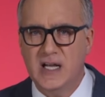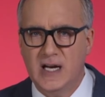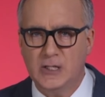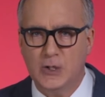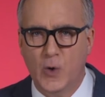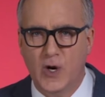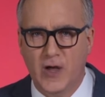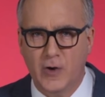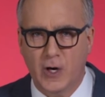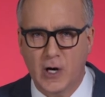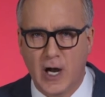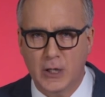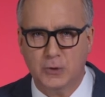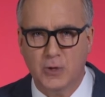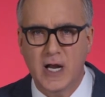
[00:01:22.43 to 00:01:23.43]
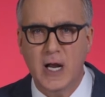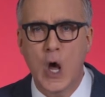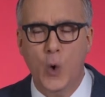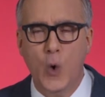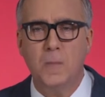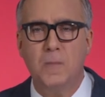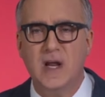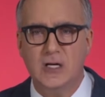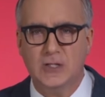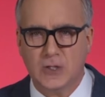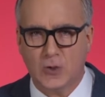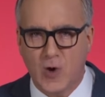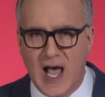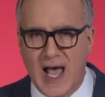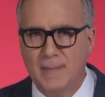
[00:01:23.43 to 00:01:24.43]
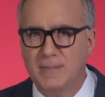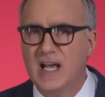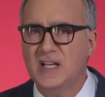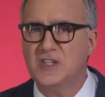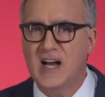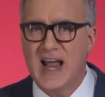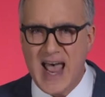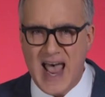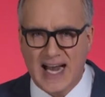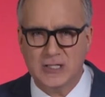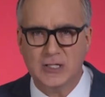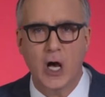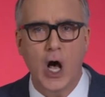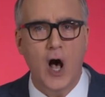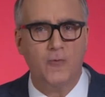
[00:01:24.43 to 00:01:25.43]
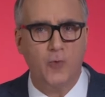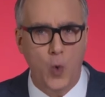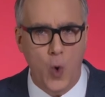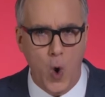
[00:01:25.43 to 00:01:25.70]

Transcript: did it to another country, would be described as an act of